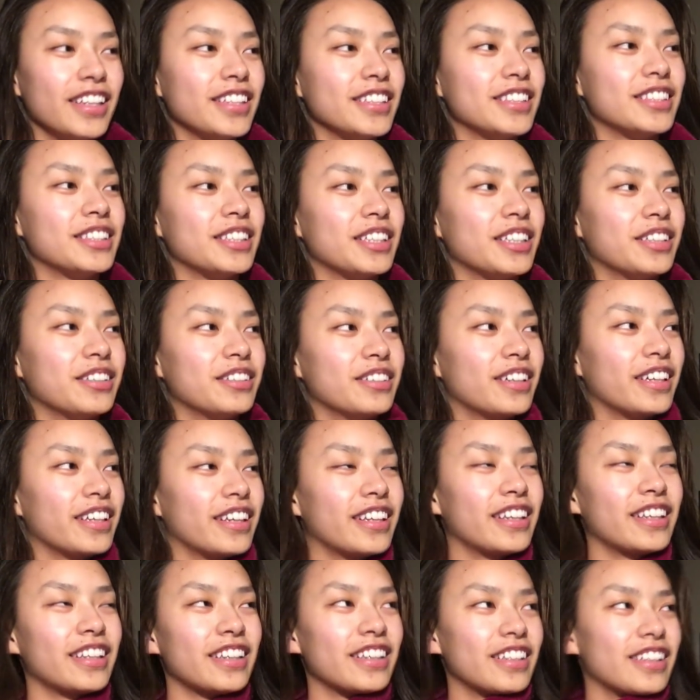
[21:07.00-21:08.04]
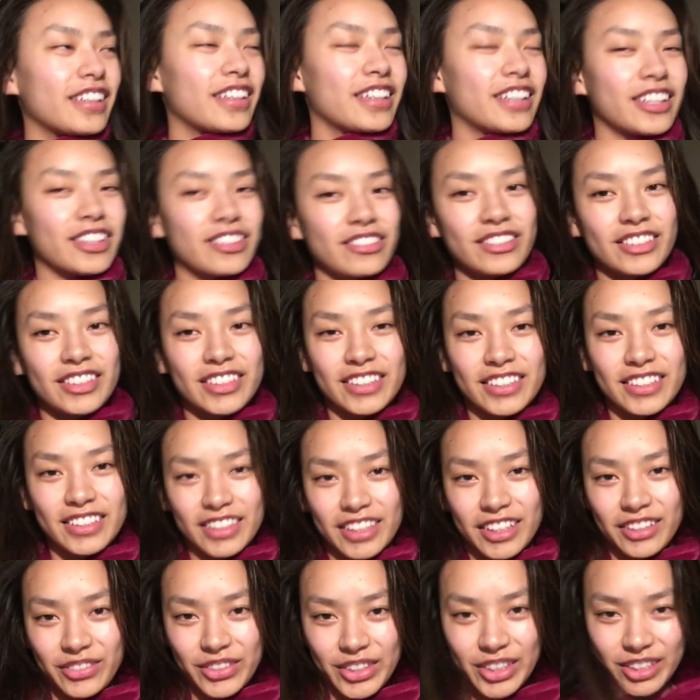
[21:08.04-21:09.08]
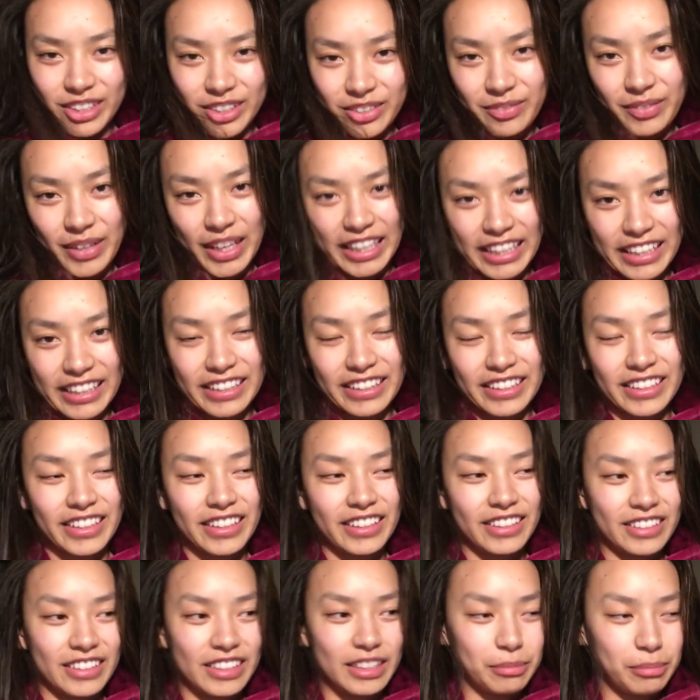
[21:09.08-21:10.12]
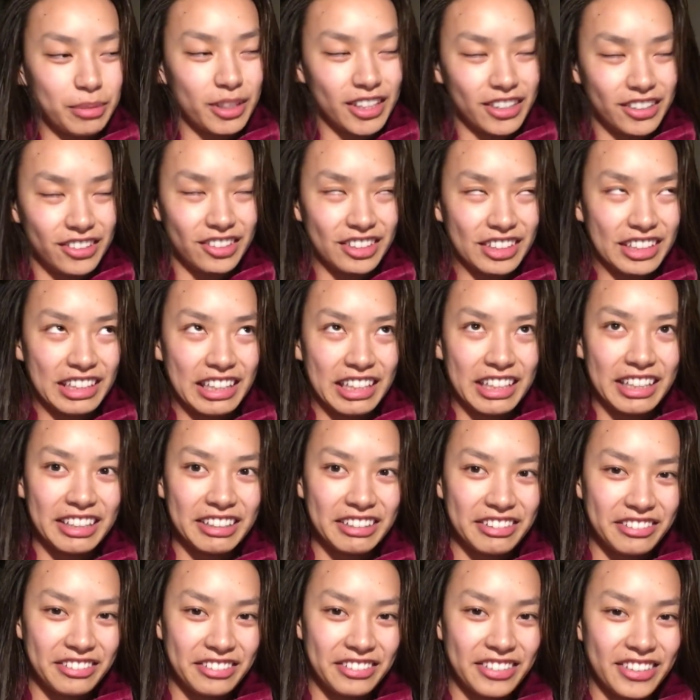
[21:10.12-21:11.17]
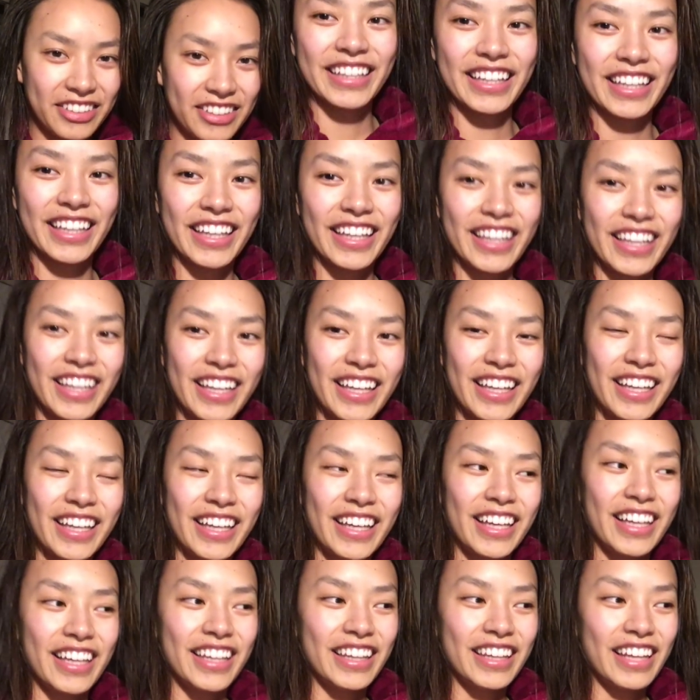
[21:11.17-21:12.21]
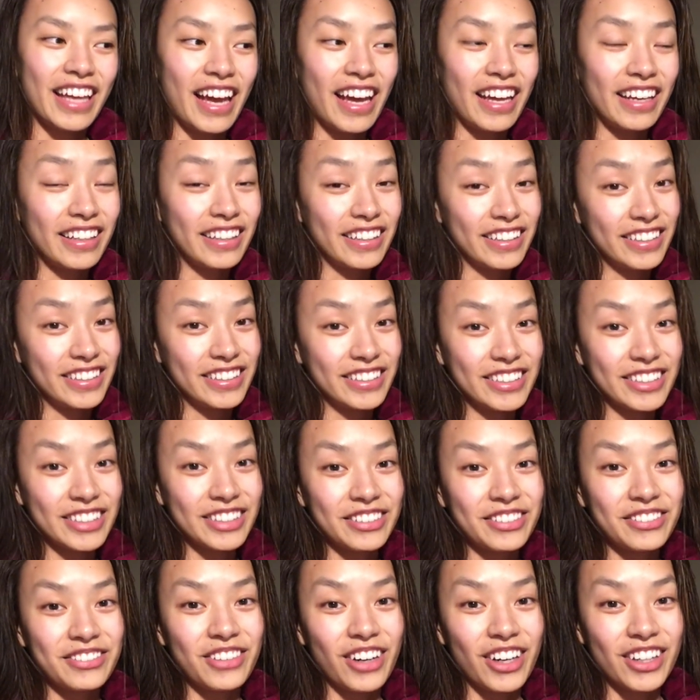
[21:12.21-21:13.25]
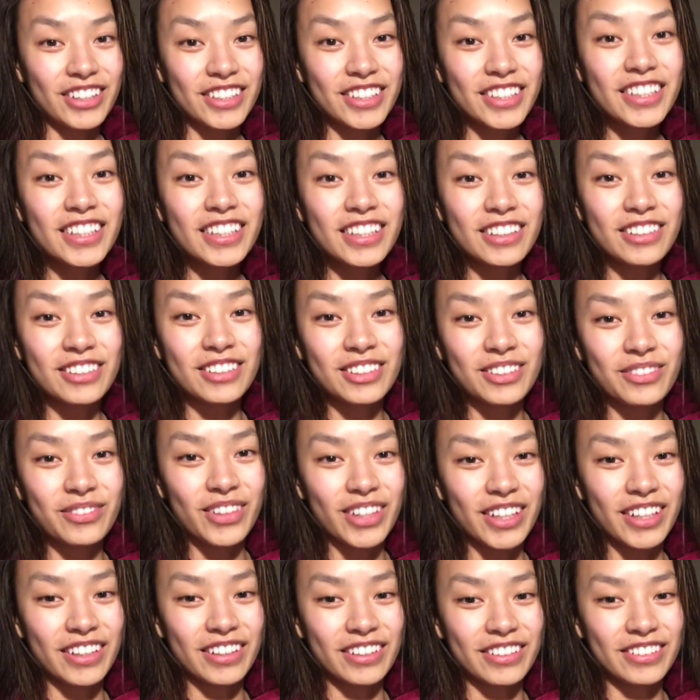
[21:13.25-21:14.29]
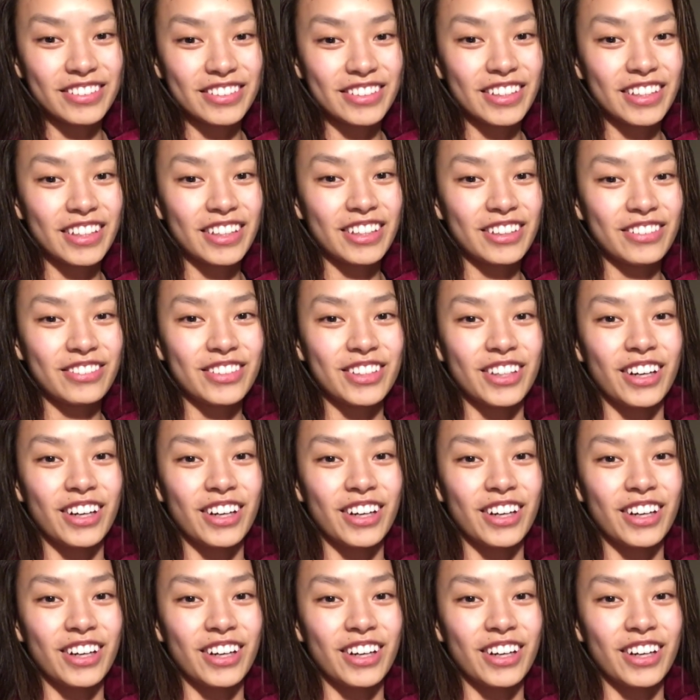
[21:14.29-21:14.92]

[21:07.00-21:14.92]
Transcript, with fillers: So I think I have discovered my guilty pleasure in life and that is watching YouTube videos of